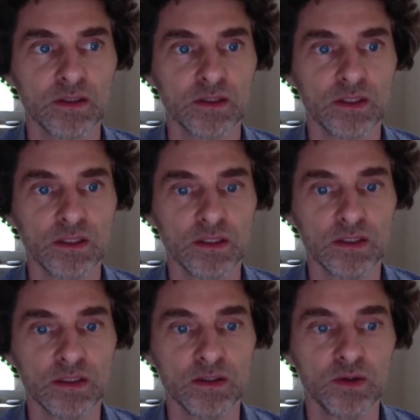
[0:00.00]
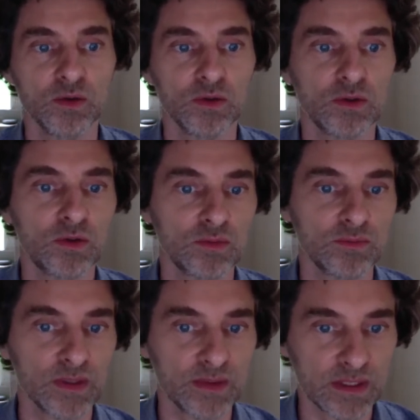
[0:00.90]
or
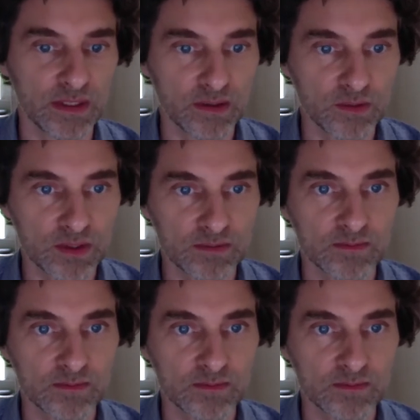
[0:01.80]
maybe another one.